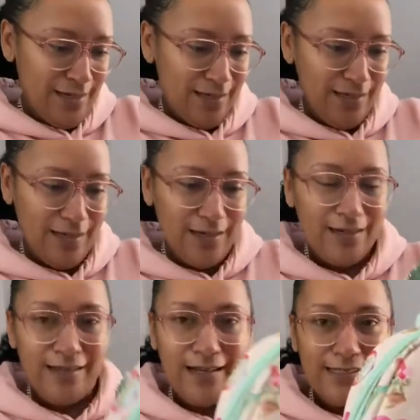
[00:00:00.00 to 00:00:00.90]
yeah
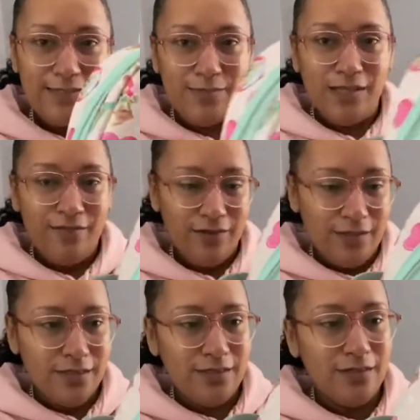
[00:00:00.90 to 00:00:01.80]
guys, I'm loving
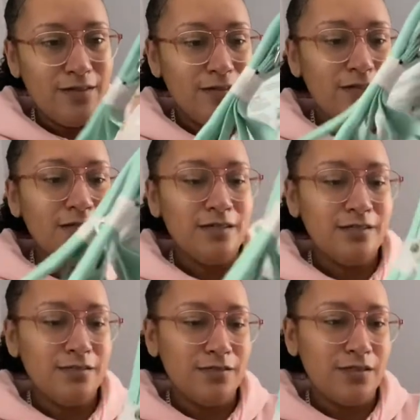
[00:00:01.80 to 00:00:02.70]
this. It
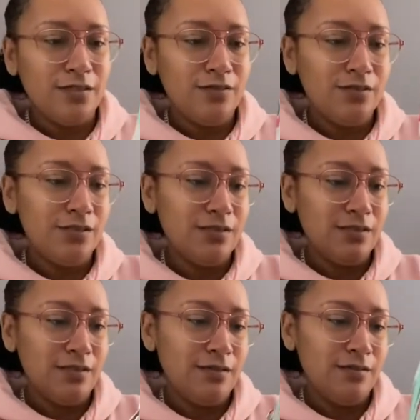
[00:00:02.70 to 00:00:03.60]
is the cutest
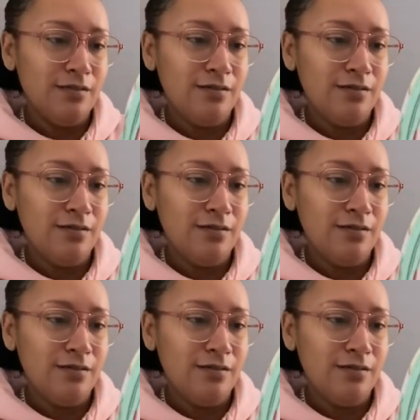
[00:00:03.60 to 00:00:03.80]
thing.